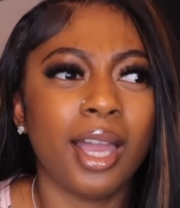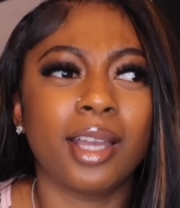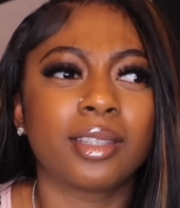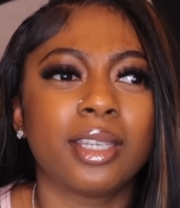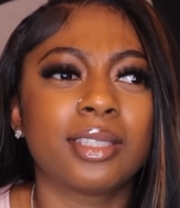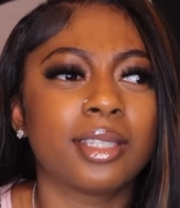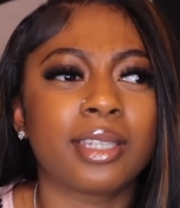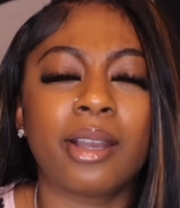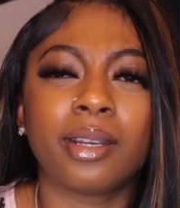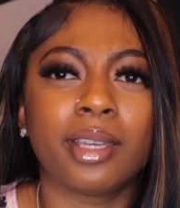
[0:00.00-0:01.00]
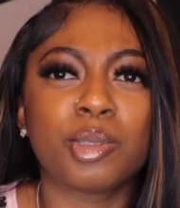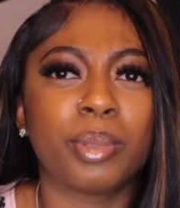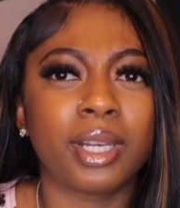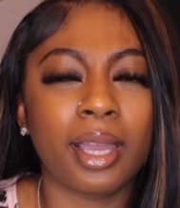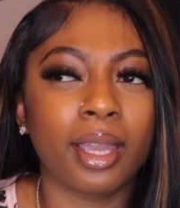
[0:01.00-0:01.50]
how things is nowadays,
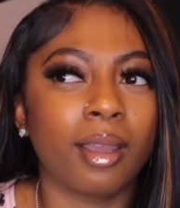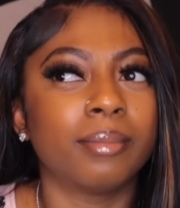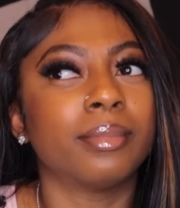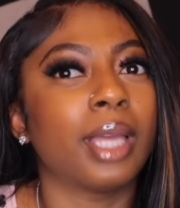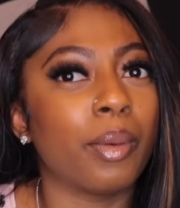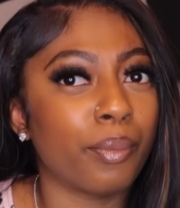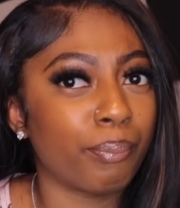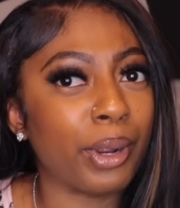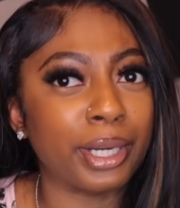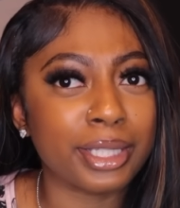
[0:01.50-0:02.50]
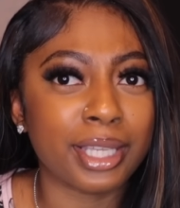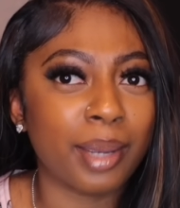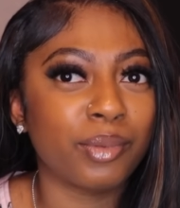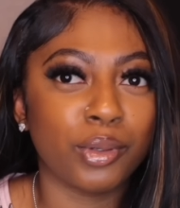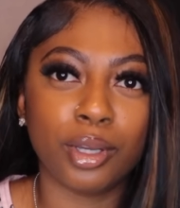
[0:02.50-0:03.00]
but like around that
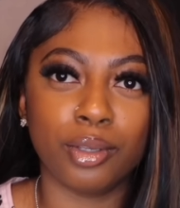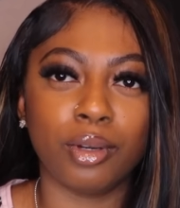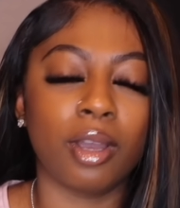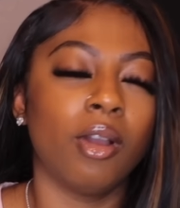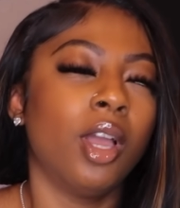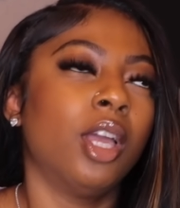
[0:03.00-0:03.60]
time, if you know, you know.